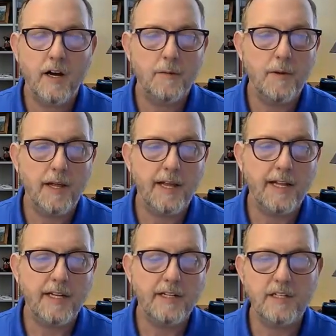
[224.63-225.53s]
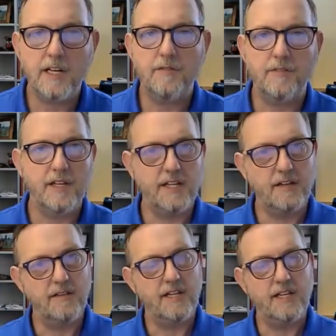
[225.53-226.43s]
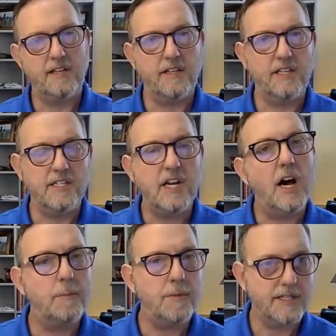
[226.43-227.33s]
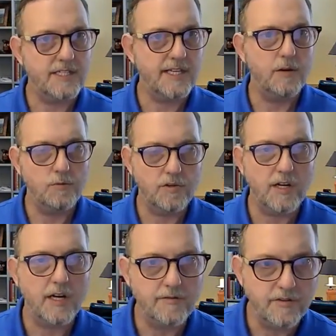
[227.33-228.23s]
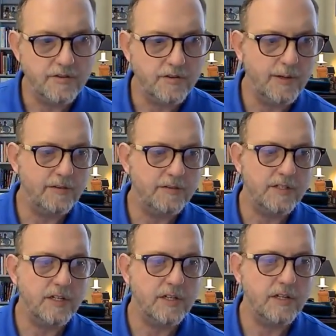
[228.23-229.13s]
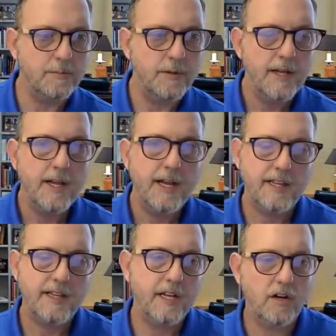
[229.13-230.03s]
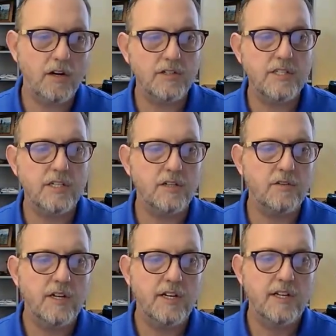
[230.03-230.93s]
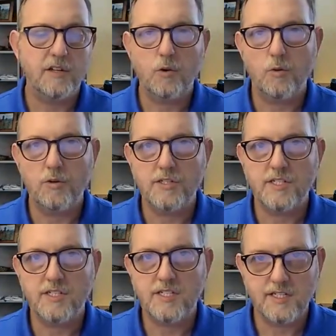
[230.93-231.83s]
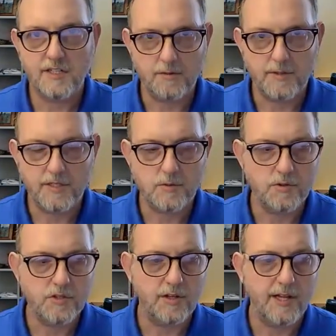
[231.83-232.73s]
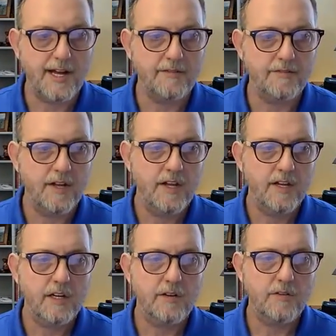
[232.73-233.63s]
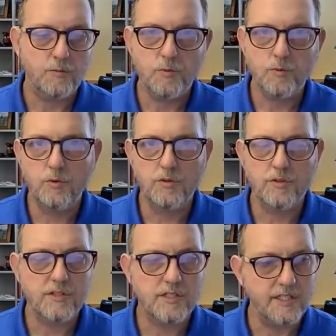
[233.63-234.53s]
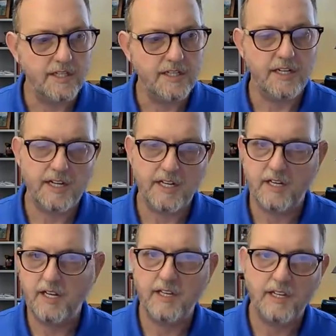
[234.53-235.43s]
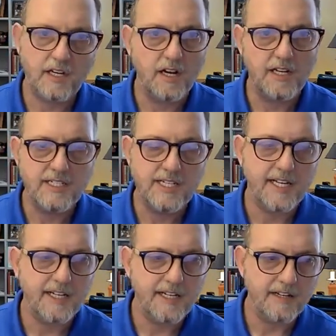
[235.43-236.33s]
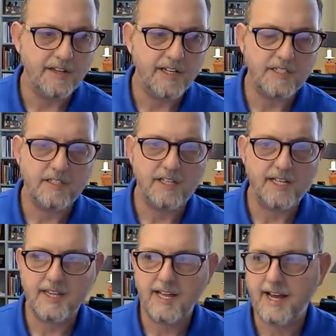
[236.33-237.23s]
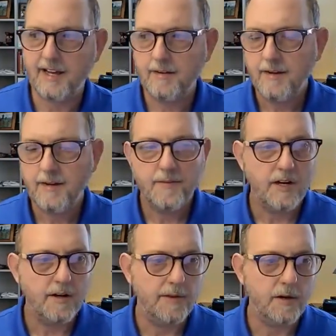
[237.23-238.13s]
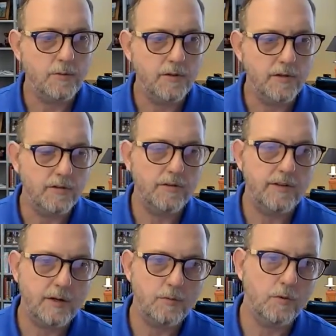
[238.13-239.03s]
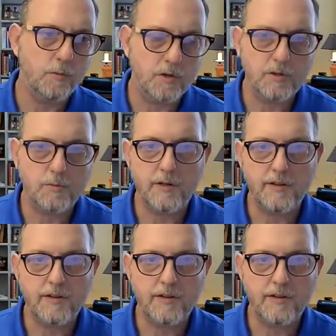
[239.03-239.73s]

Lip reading: and kind of the topics that we'll cover throughout the term, and then also the course syllabus, which will have kind of the rules and the content and things like that that we'll work